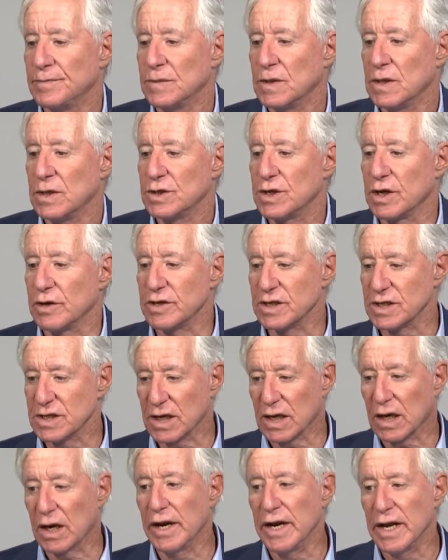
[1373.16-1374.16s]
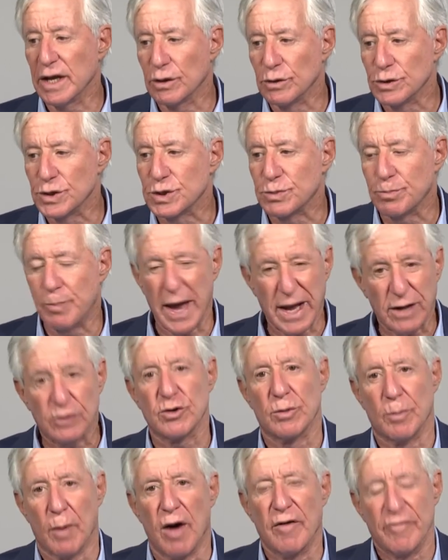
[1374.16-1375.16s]
So there's a clinical
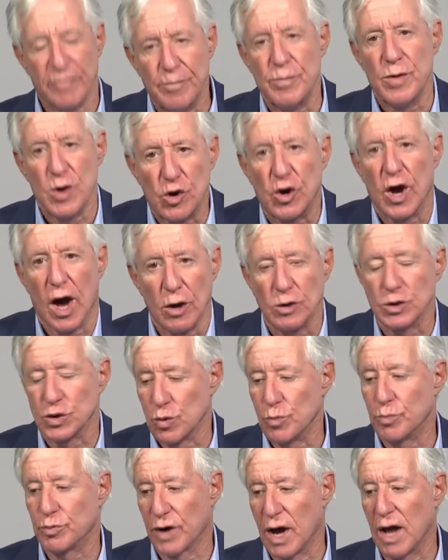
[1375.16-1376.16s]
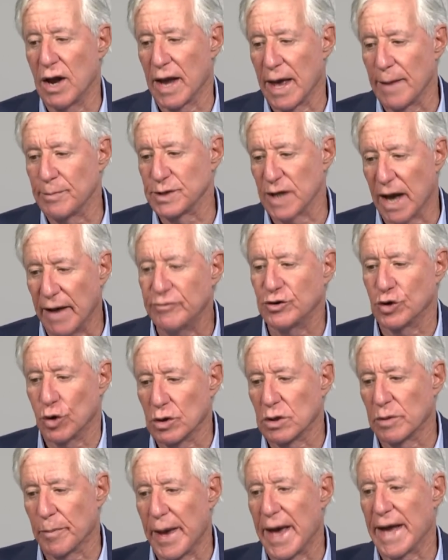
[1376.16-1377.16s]
spectrum of mucosal prolapse. I've
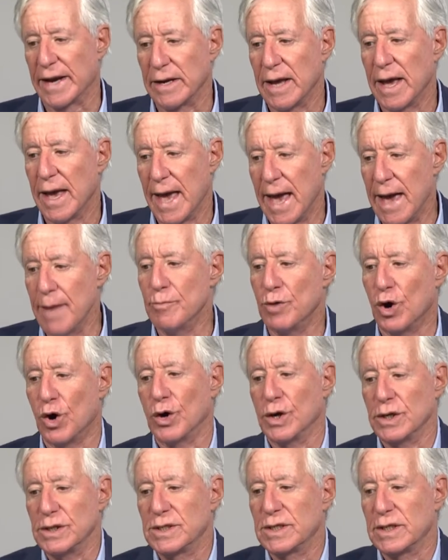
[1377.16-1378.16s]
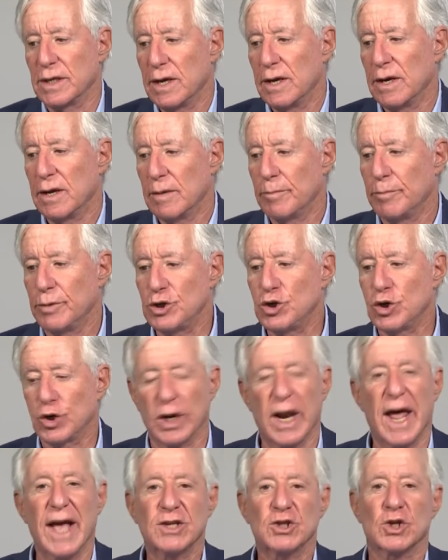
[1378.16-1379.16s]
talked about hemorrhoids, but you
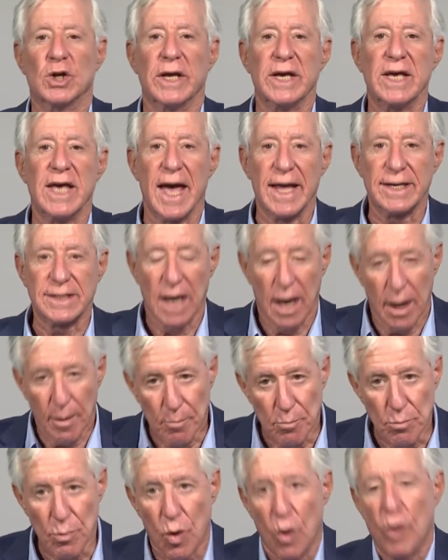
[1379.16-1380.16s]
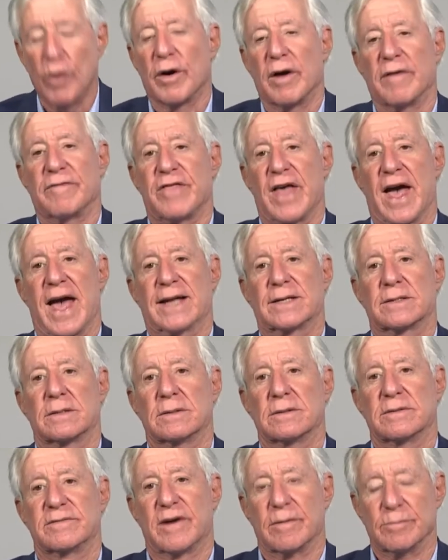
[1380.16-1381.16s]
can actually get more of that
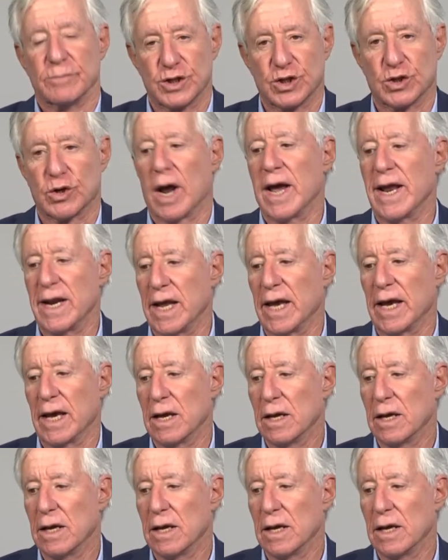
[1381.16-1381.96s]
from straining.